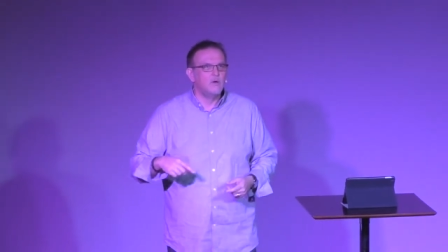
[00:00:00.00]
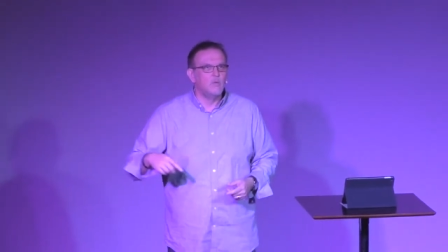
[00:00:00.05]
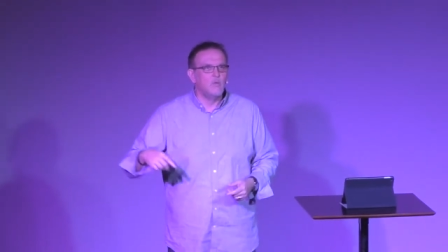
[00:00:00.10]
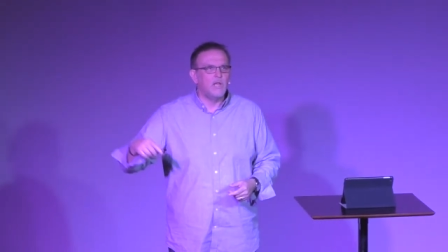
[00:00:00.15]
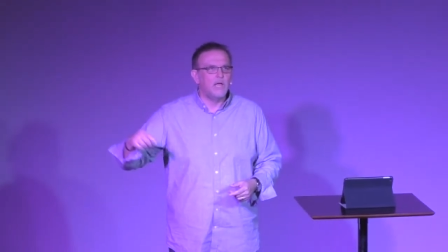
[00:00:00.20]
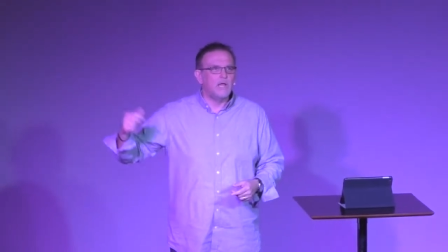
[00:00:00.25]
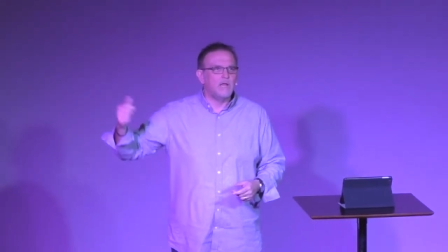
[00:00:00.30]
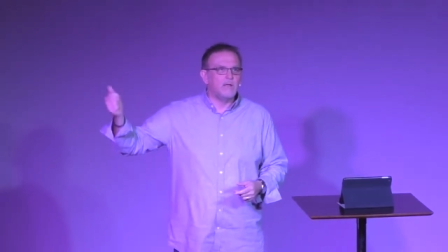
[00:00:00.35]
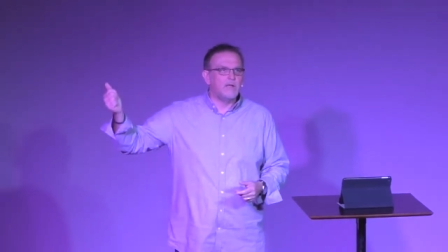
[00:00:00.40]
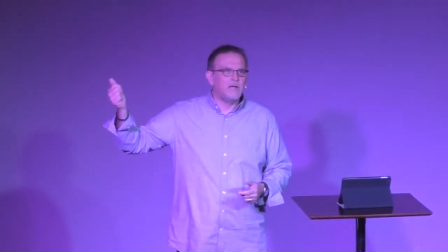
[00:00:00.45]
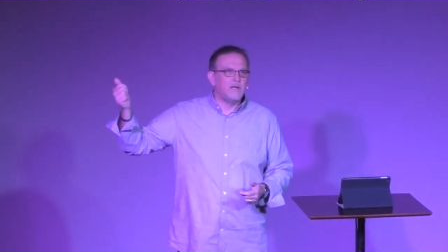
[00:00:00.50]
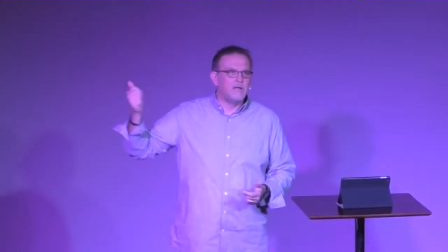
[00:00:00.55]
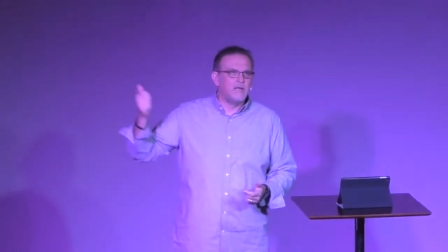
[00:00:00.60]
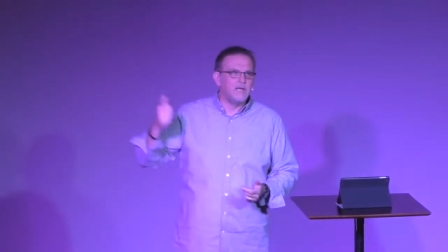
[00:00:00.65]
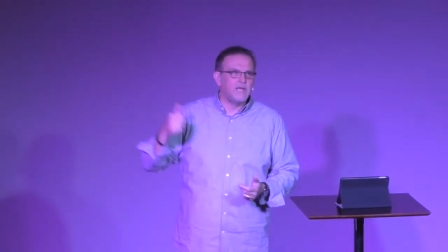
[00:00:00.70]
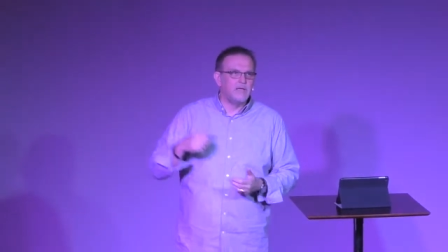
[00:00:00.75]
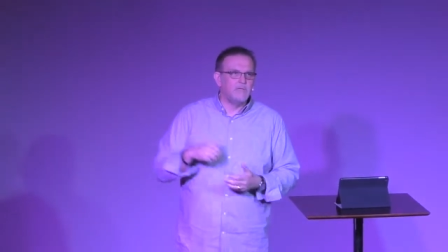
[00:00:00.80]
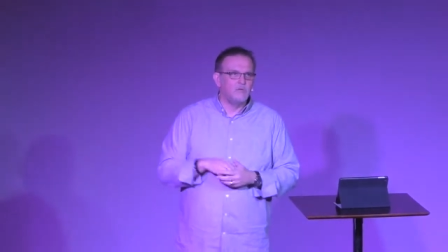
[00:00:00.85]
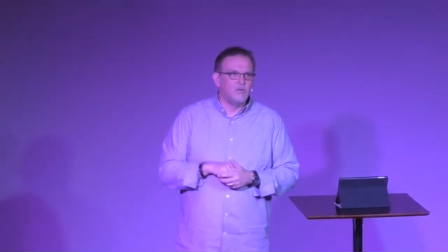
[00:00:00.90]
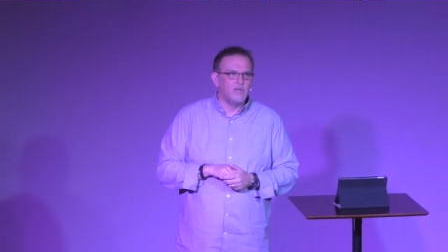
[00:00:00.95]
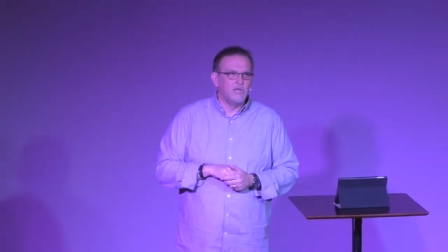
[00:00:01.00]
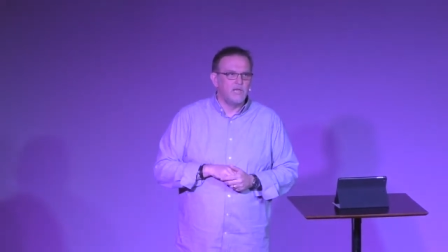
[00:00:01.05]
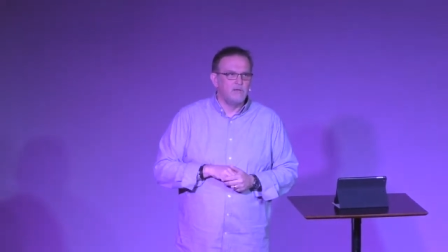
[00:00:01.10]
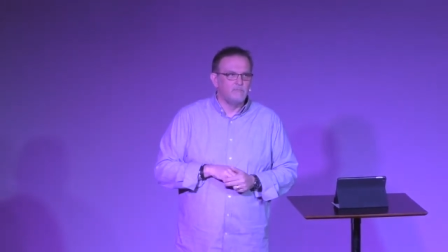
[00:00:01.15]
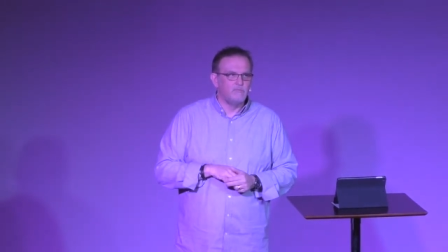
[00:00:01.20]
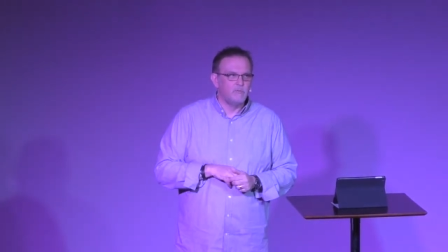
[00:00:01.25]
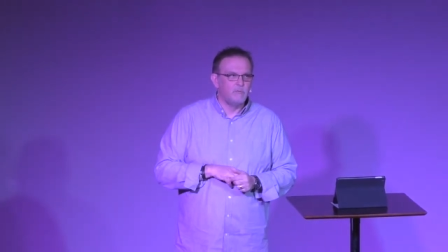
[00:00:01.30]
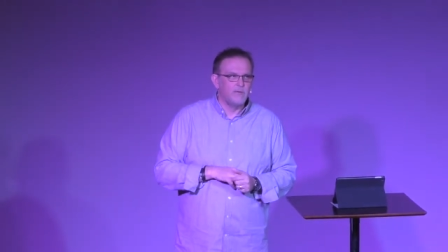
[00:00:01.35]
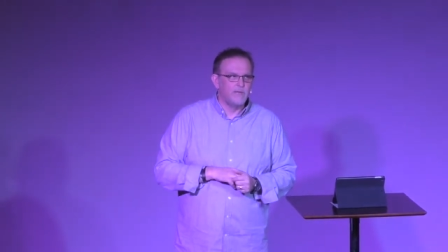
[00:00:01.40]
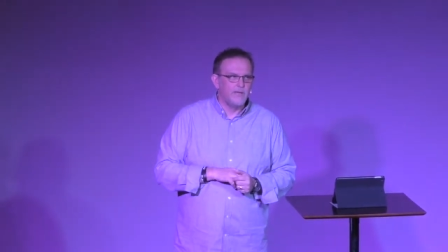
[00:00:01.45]
Well, I, I gave
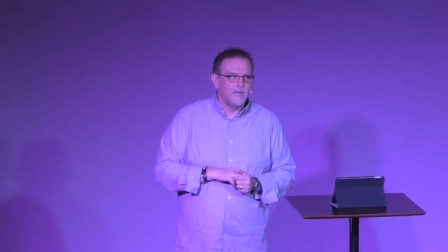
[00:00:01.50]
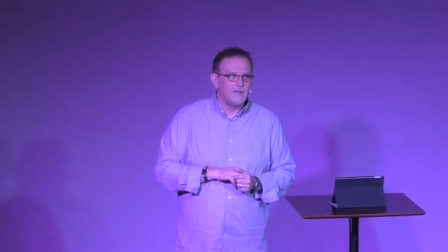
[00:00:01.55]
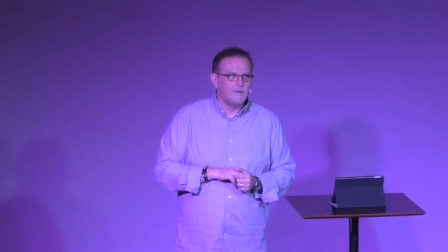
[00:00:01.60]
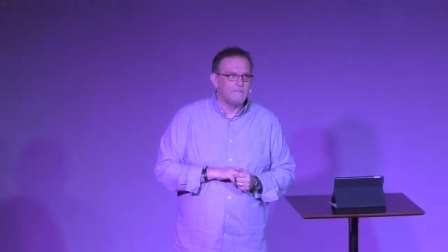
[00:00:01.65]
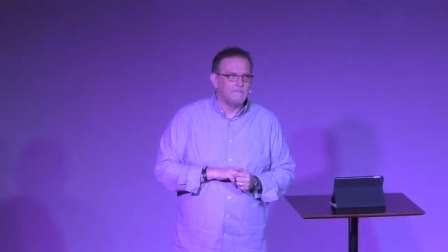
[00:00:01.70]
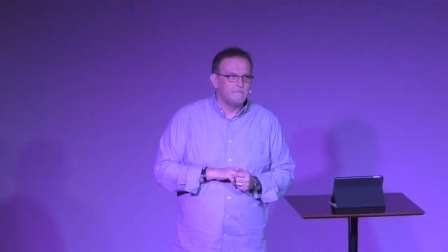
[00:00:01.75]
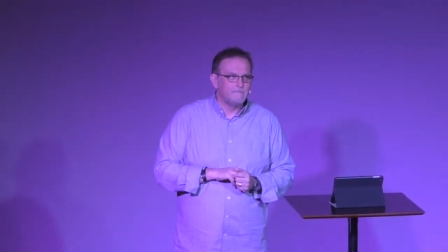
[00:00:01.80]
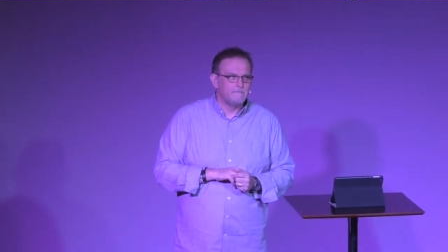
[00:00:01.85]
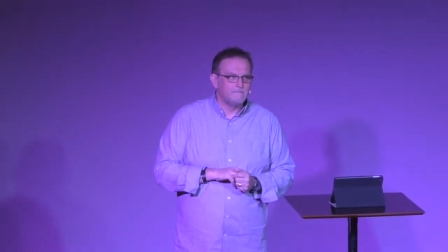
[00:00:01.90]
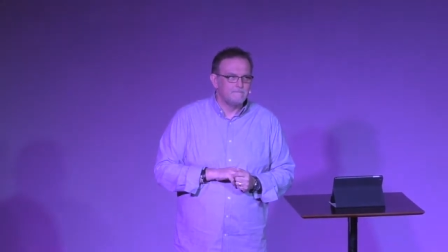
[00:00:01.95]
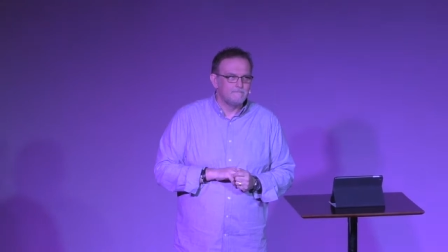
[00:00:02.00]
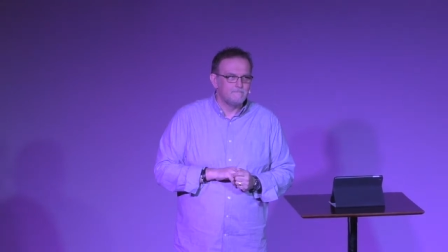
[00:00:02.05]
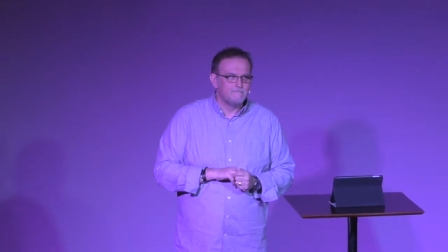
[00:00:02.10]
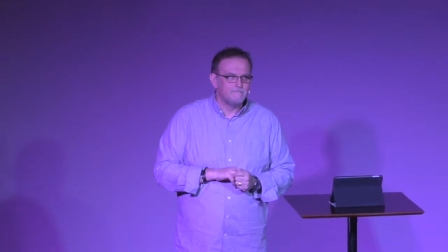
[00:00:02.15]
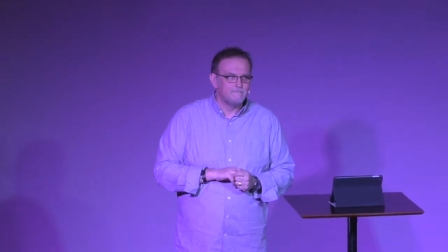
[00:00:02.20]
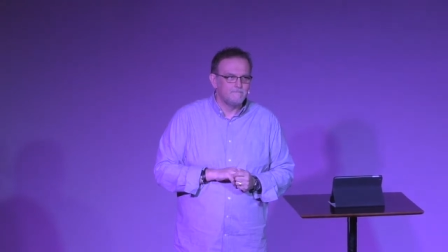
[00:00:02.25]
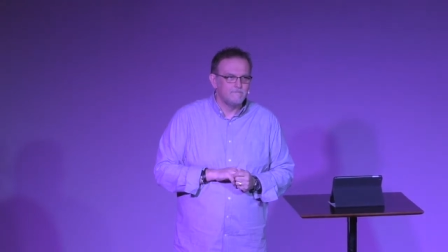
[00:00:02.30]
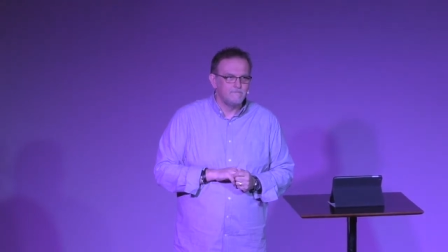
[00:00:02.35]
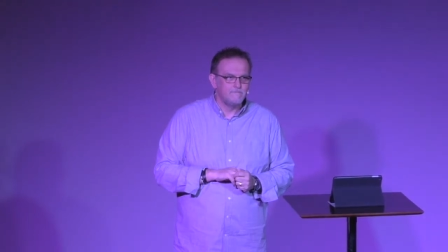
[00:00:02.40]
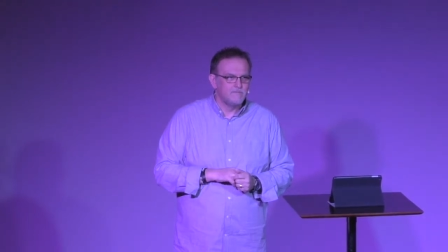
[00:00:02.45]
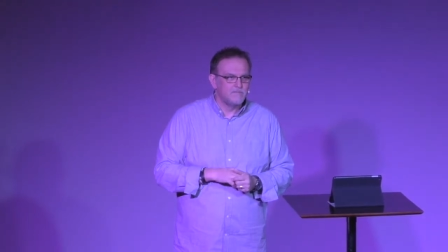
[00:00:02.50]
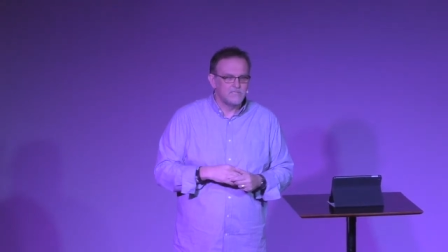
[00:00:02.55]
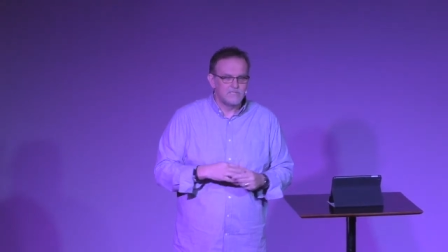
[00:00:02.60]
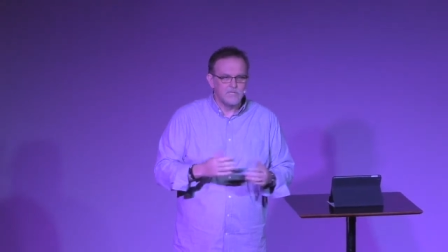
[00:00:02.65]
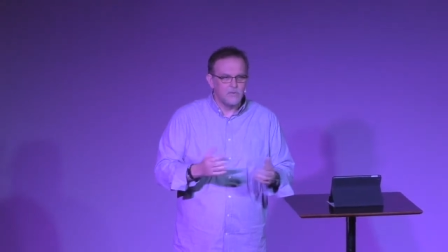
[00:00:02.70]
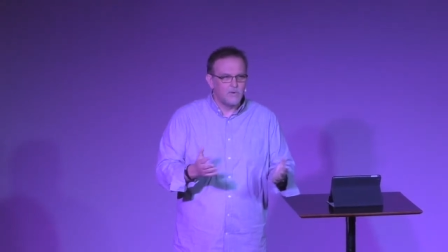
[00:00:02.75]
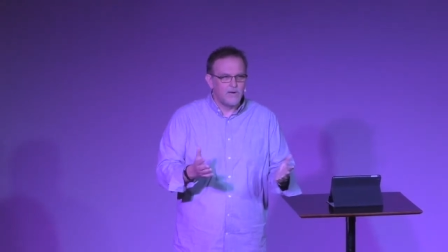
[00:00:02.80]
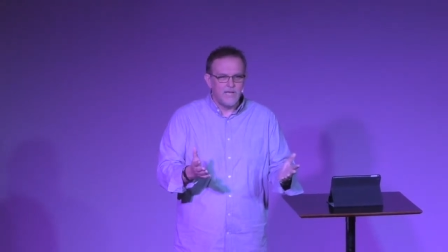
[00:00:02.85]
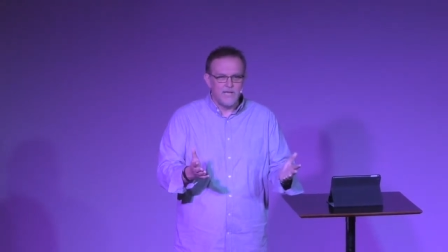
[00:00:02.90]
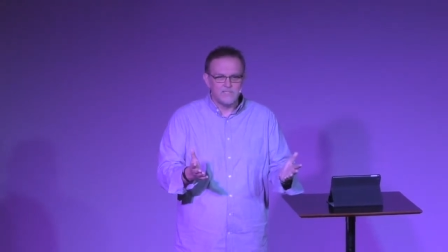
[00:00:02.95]
online before we came.
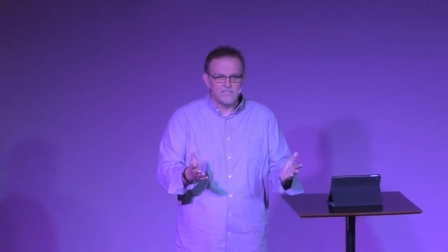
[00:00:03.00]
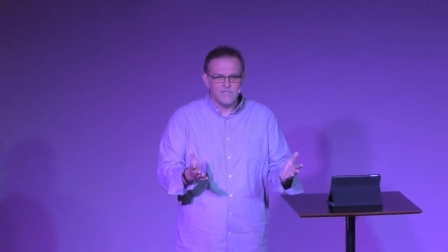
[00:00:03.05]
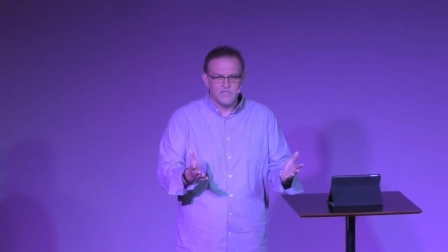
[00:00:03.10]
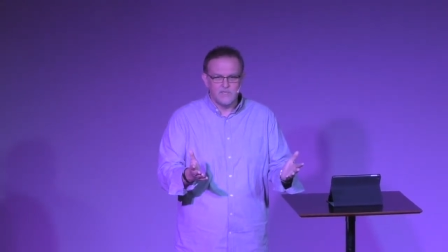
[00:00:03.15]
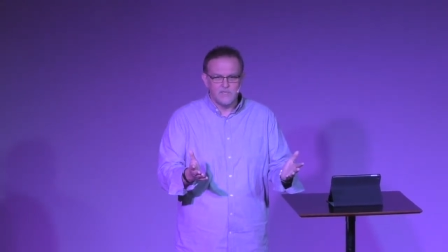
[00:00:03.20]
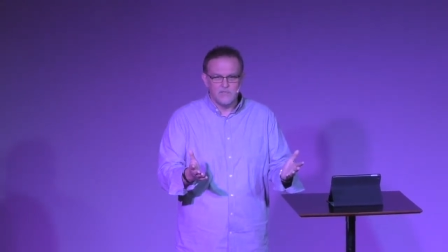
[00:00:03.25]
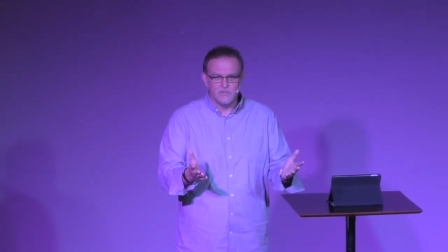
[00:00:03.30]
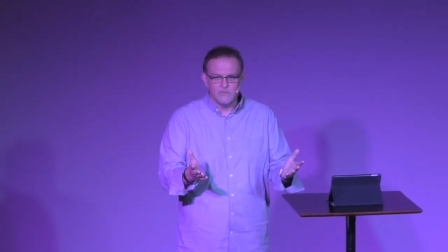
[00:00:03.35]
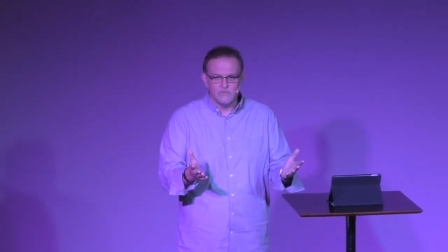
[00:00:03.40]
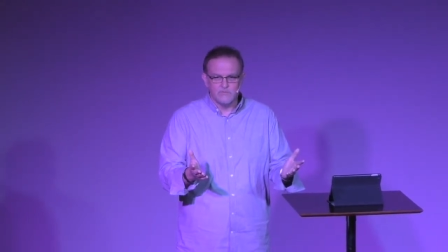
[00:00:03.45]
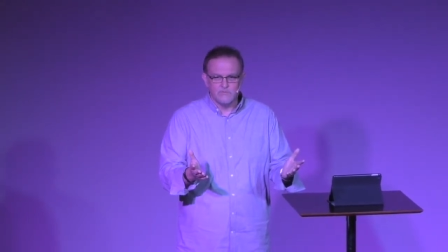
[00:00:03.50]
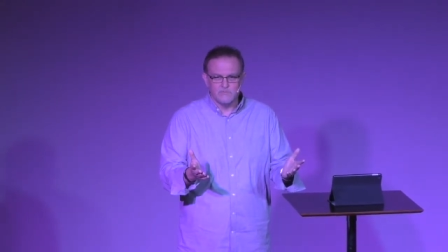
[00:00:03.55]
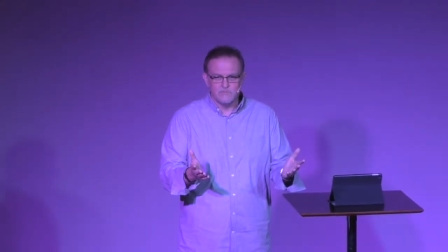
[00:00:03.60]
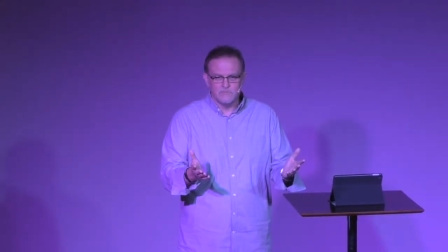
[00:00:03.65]
It's not what I asked you to do.